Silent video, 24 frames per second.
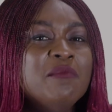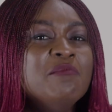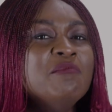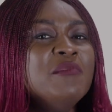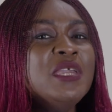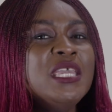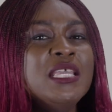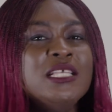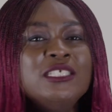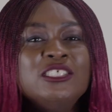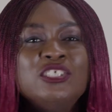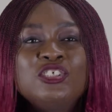
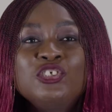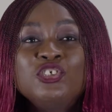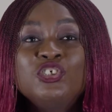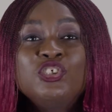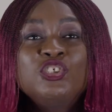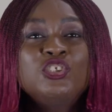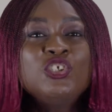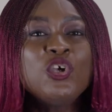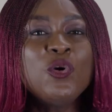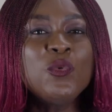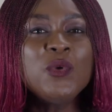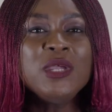means
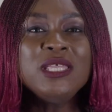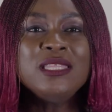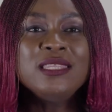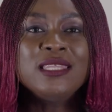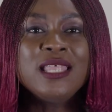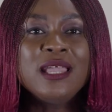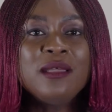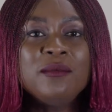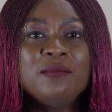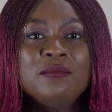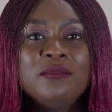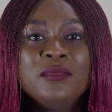showing
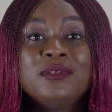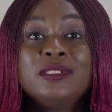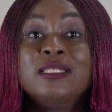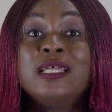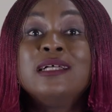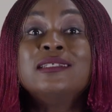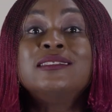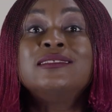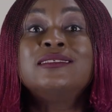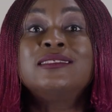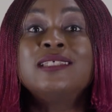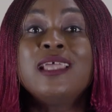them
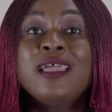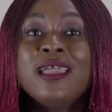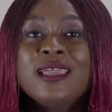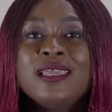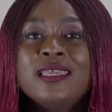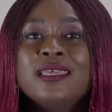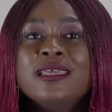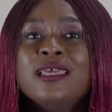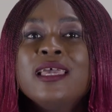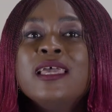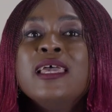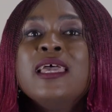that tech
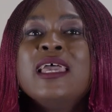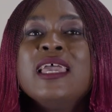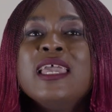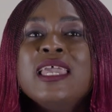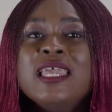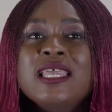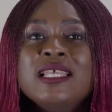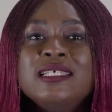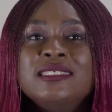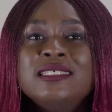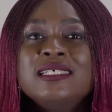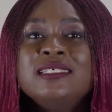
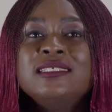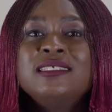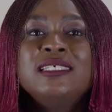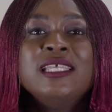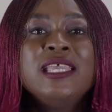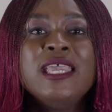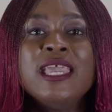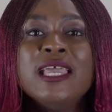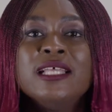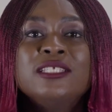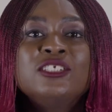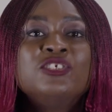isn't
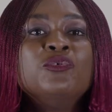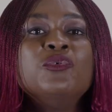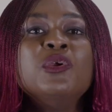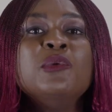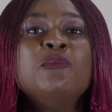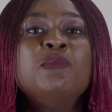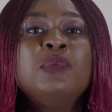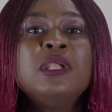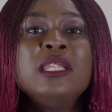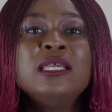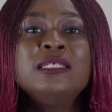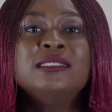here to
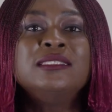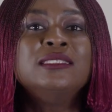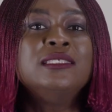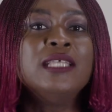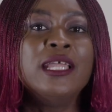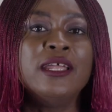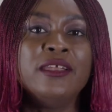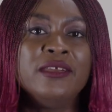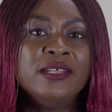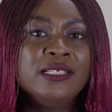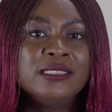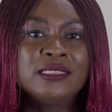replace
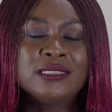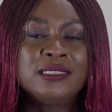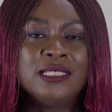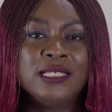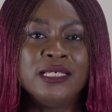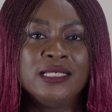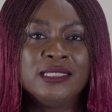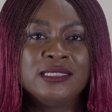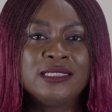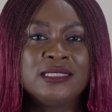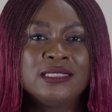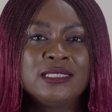their
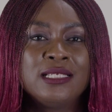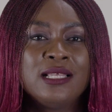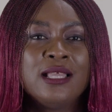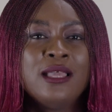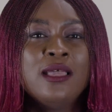instincts,